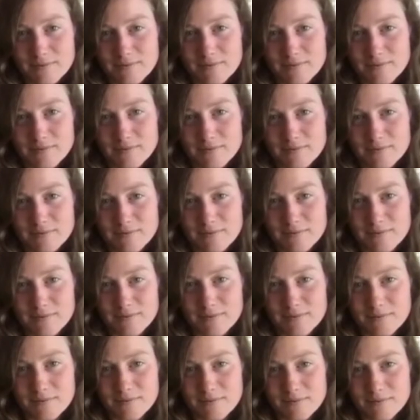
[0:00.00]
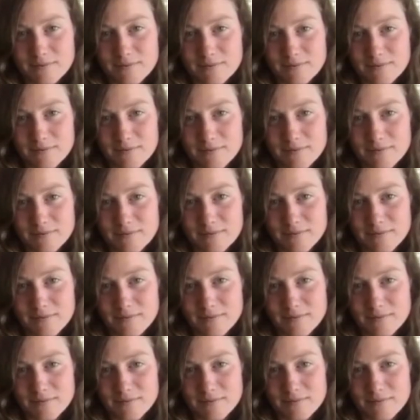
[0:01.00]

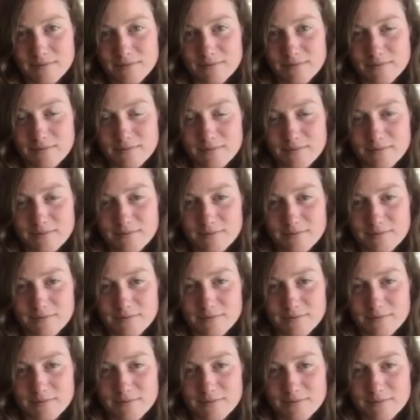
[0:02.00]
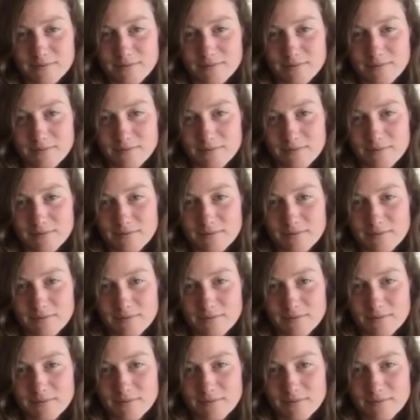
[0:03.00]
(not speaking)